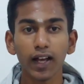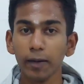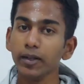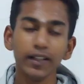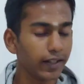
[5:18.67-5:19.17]
I
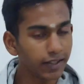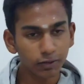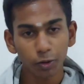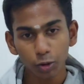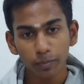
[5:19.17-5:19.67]
mean, it is
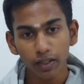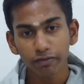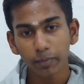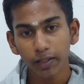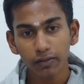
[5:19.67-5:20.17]
going to be
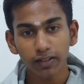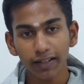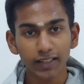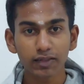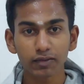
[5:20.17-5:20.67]
informative in the
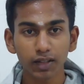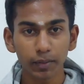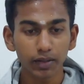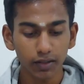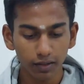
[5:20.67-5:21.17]
next,
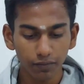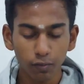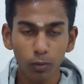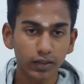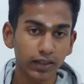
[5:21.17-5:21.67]
the
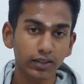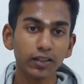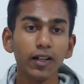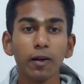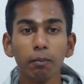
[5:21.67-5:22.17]
forward section.
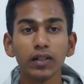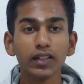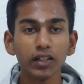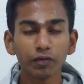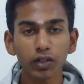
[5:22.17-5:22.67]
But
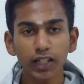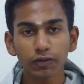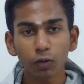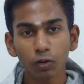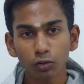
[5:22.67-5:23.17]
then if you
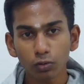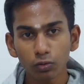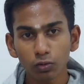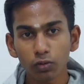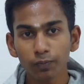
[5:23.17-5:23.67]
guys want
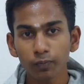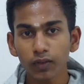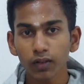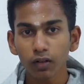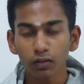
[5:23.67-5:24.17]

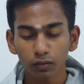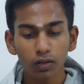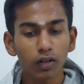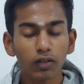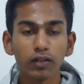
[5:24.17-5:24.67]

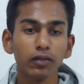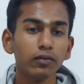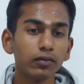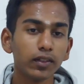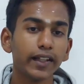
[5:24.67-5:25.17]

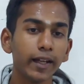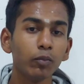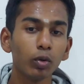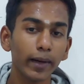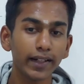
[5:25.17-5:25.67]
to gain
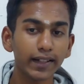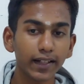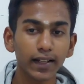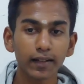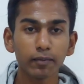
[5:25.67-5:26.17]
more
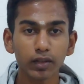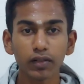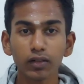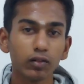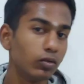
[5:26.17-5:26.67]
material
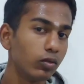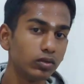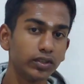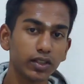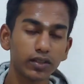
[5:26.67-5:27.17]

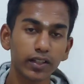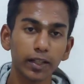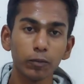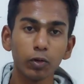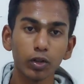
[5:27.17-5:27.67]
and just
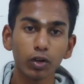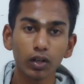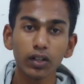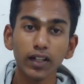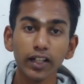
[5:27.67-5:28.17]
keep going
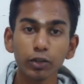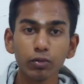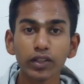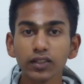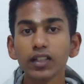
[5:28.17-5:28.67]
on, learn new
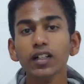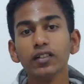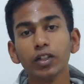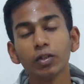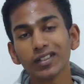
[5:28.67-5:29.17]
things,
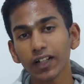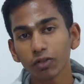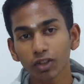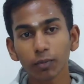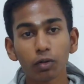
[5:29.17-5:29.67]
then you guys have
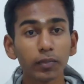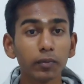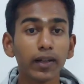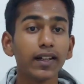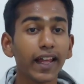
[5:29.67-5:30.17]
to support me
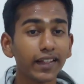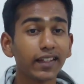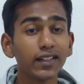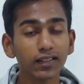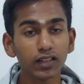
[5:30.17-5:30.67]
by
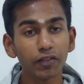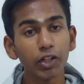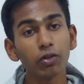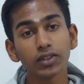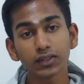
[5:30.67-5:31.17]
liking the
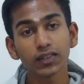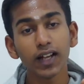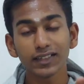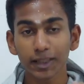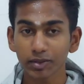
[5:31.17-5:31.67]
videos
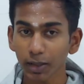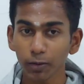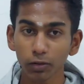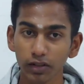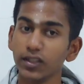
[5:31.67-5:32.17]
and
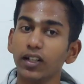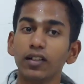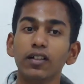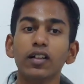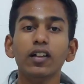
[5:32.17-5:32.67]
subscribing to the channel.